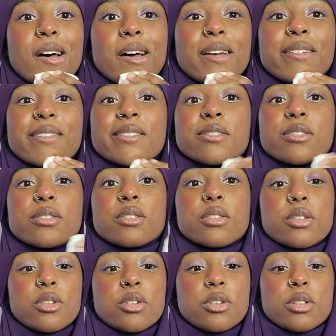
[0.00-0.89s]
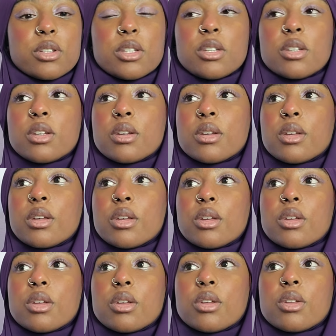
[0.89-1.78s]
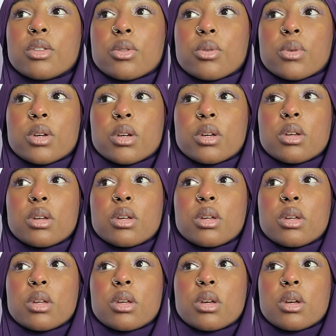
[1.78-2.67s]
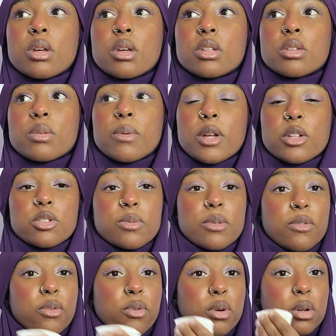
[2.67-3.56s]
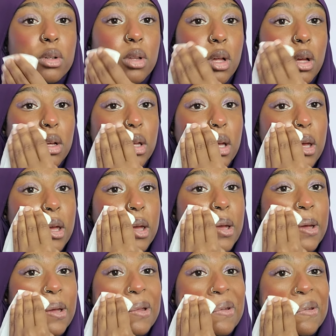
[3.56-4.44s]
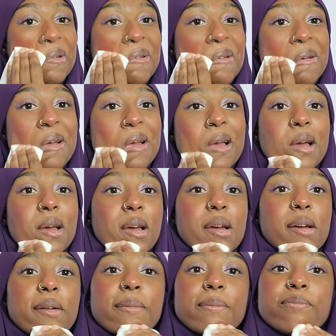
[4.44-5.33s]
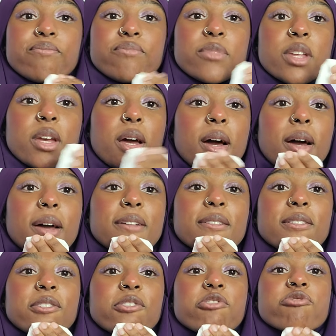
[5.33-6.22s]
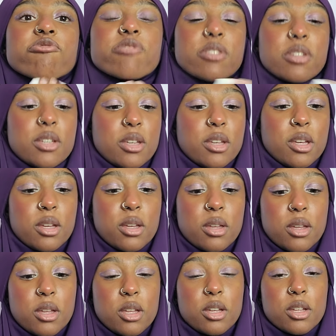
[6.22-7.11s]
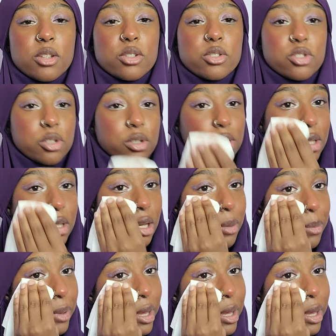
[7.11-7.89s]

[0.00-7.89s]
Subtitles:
about to be 4 o'clock, and I literally just got back, and we were there at like 11. So